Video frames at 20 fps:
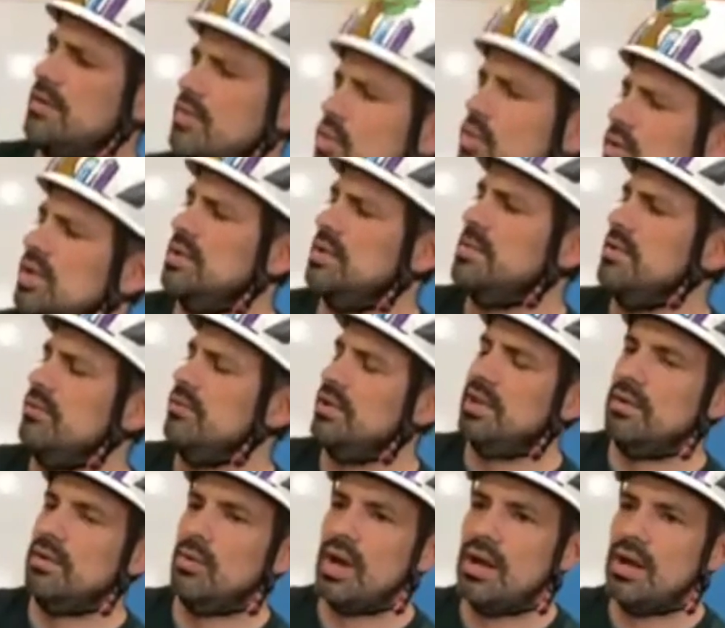holding me
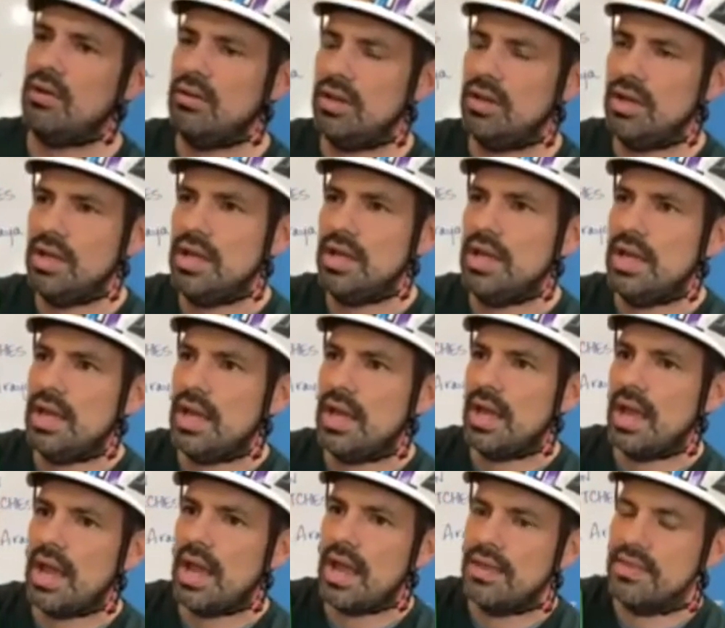really well.
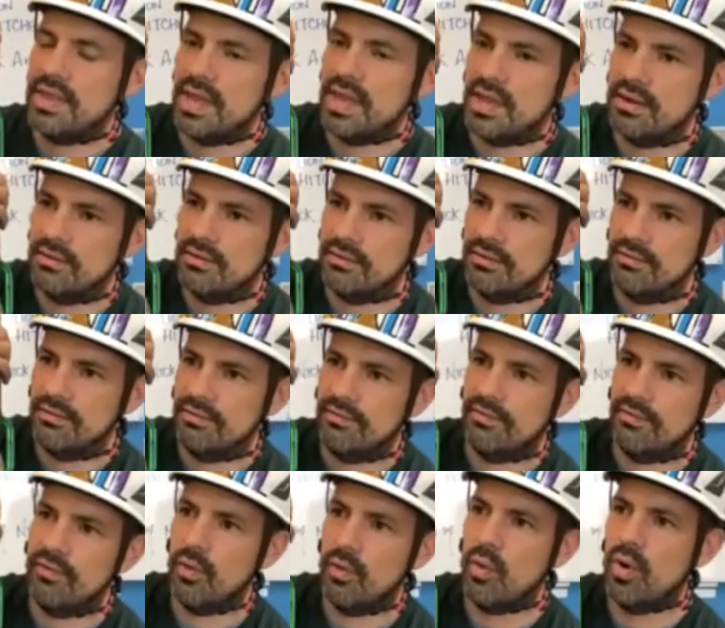And then
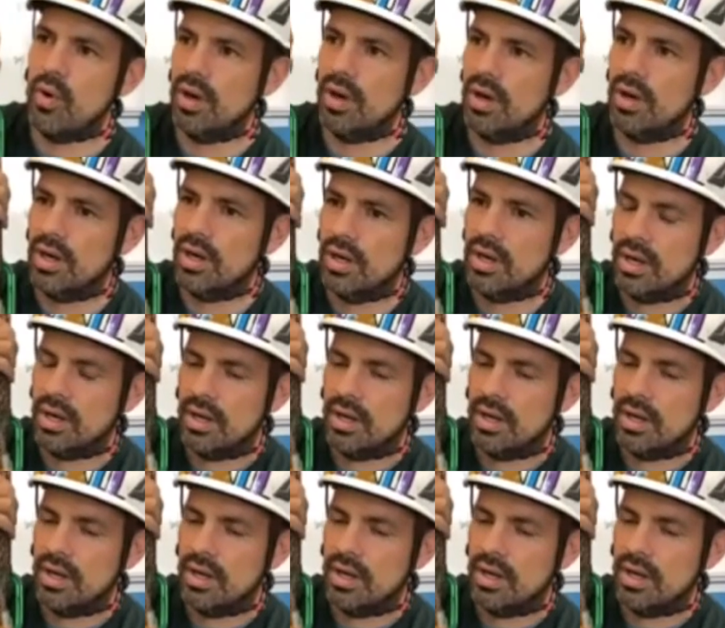for,